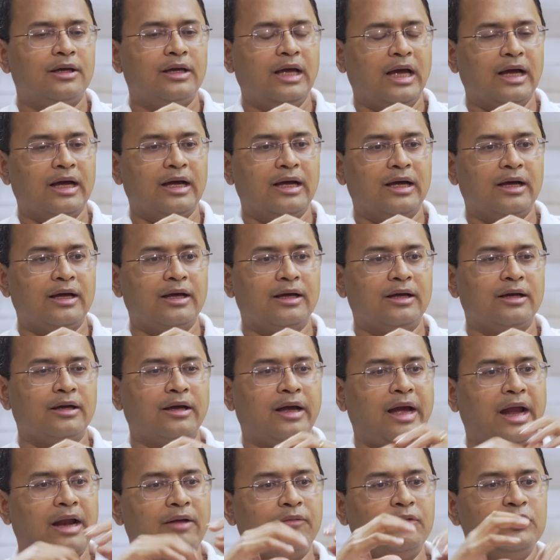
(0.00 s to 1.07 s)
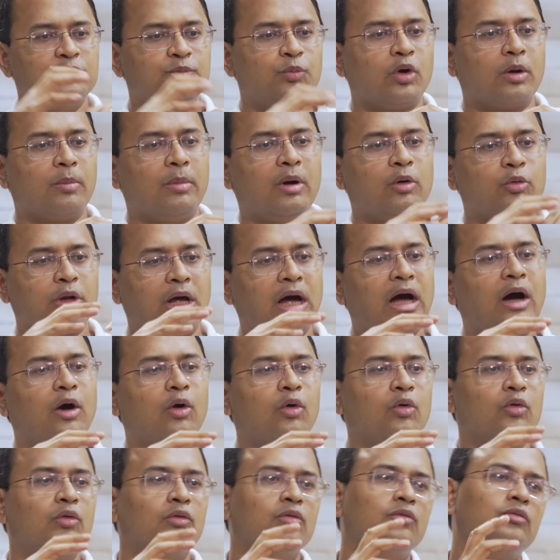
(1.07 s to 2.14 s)
and we spoke about
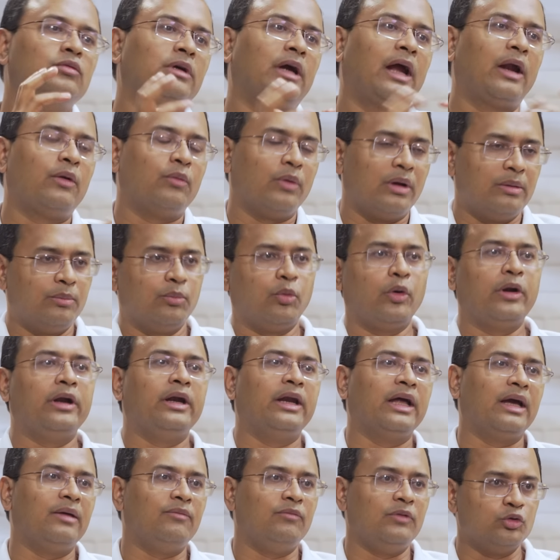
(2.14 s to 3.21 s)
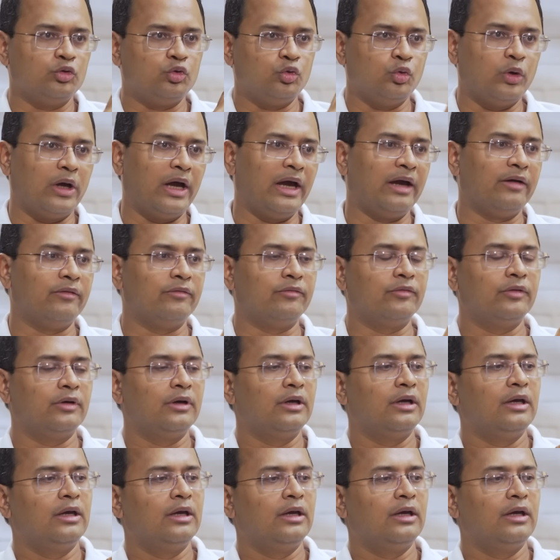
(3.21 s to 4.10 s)
how at one point in time we used to have